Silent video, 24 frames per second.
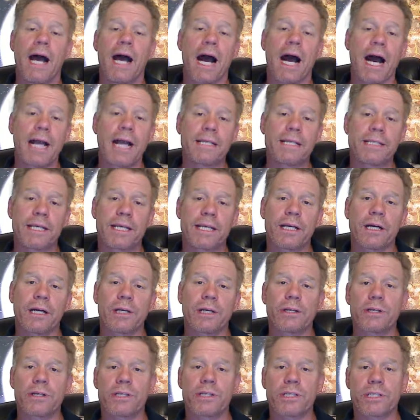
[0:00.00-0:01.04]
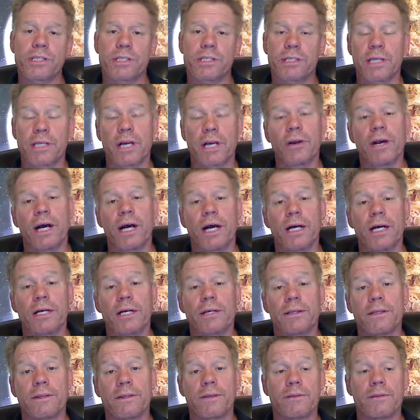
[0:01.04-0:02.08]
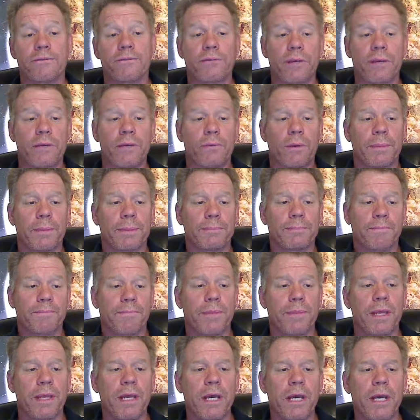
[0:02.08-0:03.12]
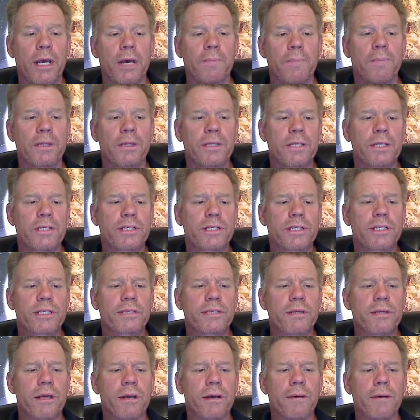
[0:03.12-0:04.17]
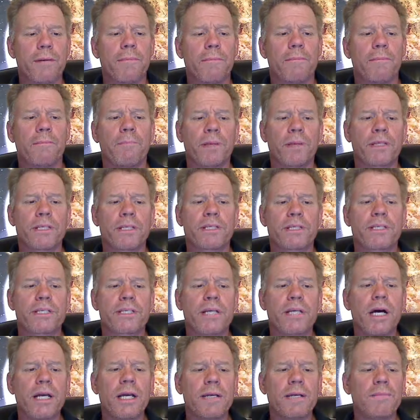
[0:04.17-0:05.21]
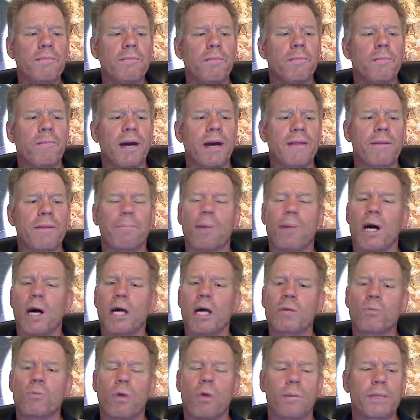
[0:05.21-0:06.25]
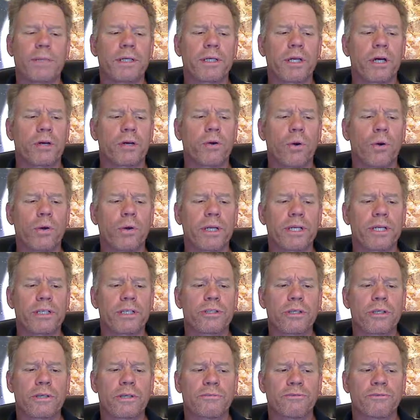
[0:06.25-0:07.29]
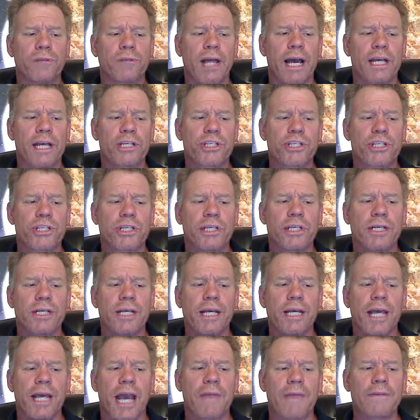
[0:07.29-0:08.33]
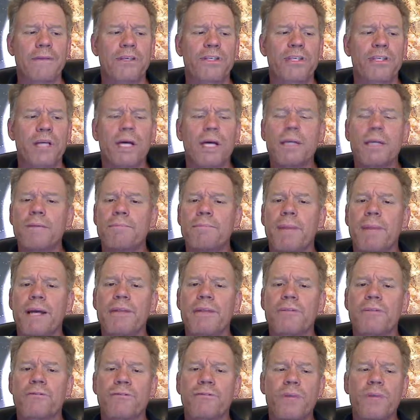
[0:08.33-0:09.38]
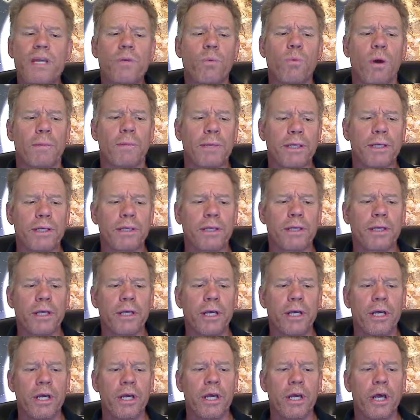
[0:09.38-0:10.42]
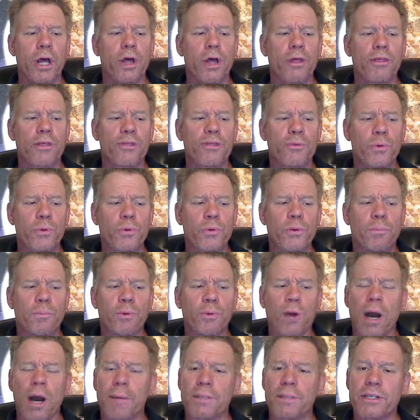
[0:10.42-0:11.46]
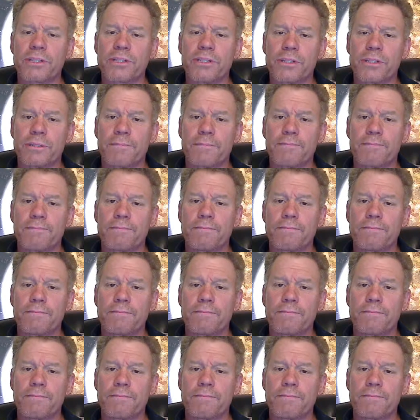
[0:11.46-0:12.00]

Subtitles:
Isaac under Sarah, the free woman. But the son by the bondwoman, according to the flesh, and the son by the free woman through the promise.